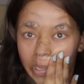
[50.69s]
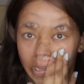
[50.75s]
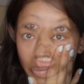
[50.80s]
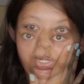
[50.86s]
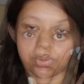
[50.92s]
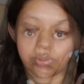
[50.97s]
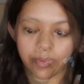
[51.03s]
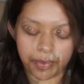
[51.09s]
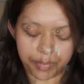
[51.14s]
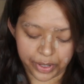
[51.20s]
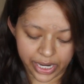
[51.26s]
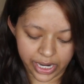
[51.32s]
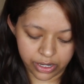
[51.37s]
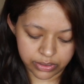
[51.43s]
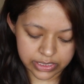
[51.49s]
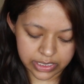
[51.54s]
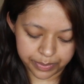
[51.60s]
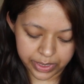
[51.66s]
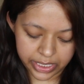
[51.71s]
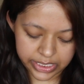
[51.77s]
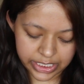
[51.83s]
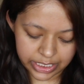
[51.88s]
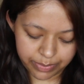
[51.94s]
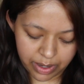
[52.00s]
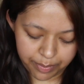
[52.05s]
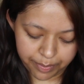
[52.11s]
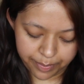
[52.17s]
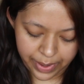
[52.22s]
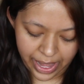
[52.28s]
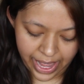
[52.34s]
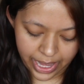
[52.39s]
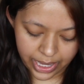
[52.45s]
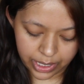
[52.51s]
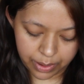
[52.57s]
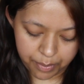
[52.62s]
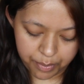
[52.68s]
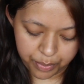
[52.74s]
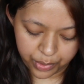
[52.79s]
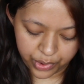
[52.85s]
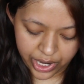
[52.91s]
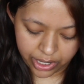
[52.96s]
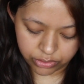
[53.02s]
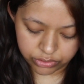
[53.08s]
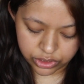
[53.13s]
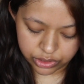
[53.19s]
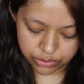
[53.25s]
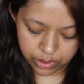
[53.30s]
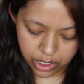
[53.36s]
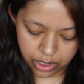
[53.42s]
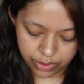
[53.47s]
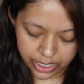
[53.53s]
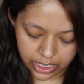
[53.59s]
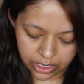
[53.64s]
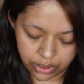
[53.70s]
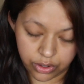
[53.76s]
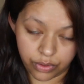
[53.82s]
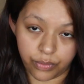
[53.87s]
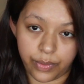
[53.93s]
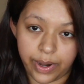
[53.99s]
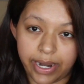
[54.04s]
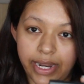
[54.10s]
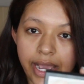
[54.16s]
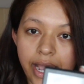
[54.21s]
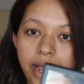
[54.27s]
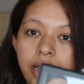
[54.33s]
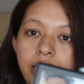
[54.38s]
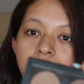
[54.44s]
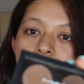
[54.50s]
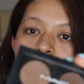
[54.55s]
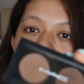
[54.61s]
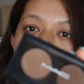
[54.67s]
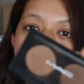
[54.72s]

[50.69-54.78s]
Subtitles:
I'm going to start with my brows. I'm going to take my MAC Brow Duo in Redhead.